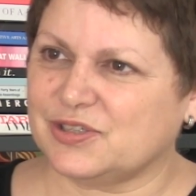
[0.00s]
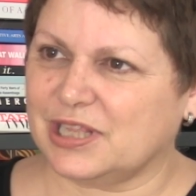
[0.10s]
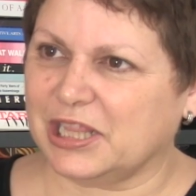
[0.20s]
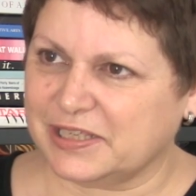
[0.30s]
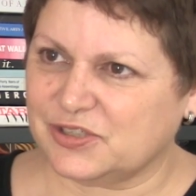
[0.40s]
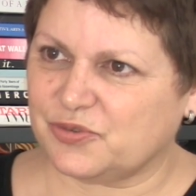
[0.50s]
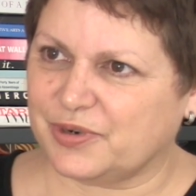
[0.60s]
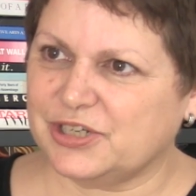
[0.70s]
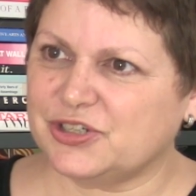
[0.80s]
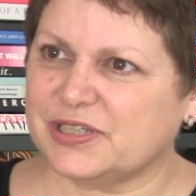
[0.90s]
clean
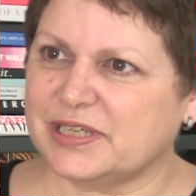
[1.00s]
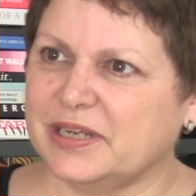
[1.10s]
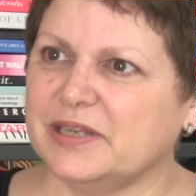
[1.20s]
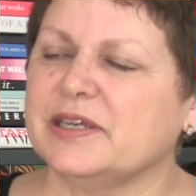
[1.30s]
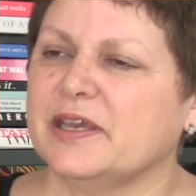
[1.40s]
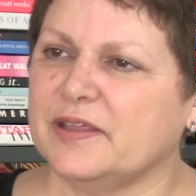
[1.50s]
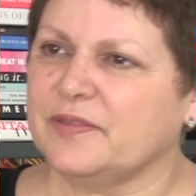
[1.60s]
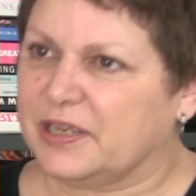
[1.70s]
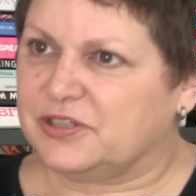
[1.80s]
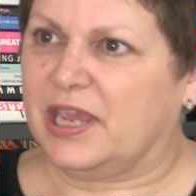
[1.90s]
syringes in it.
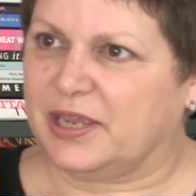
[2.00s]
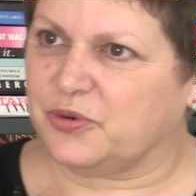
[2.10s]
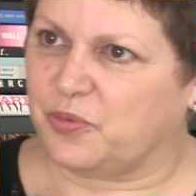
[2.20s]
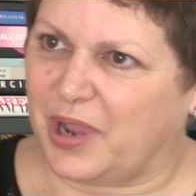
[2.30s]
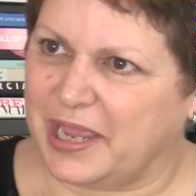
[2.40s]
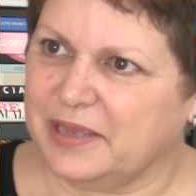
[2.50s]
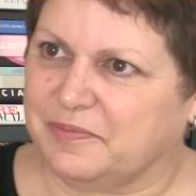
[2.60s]
Then they'd take it away